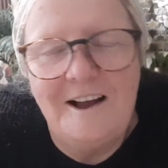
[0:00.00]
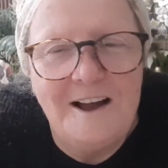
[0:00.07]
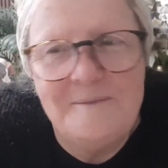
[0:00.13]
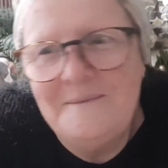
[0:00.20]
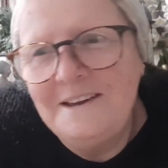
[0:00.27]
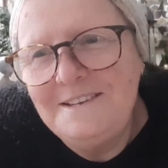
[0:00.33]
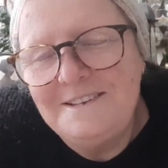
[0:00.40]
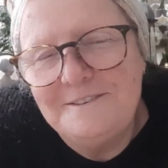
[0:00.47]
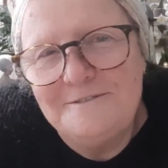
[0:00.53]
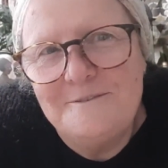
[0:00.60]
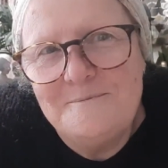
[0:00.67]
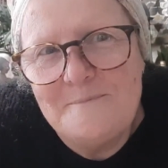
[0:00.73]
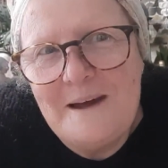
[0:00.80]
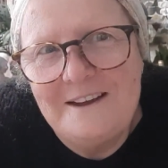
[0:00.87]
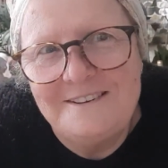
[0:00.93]
I make
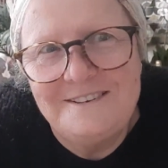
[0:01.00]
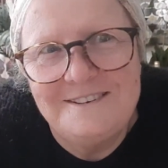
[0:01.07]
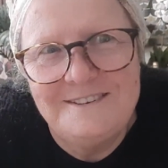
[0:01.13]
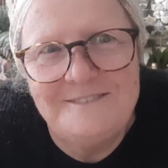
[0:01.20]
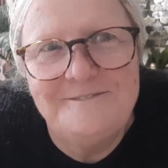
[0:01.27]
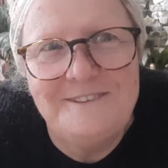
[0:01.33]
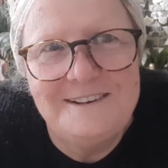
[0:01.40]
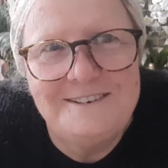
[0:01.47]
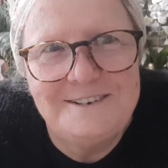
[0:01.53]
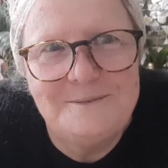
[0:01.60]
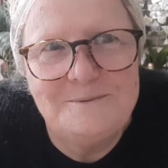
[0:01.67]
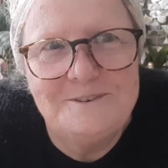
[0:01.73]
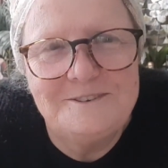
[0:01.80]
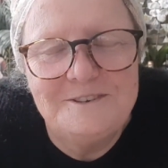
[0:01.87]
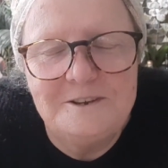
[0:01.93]
different batches of
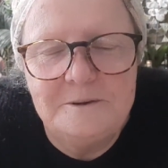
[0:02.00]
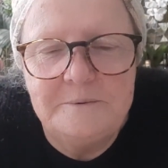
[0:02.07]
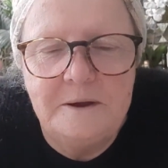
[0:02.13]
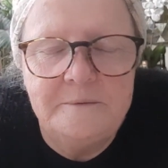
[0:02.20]
vegetable soup.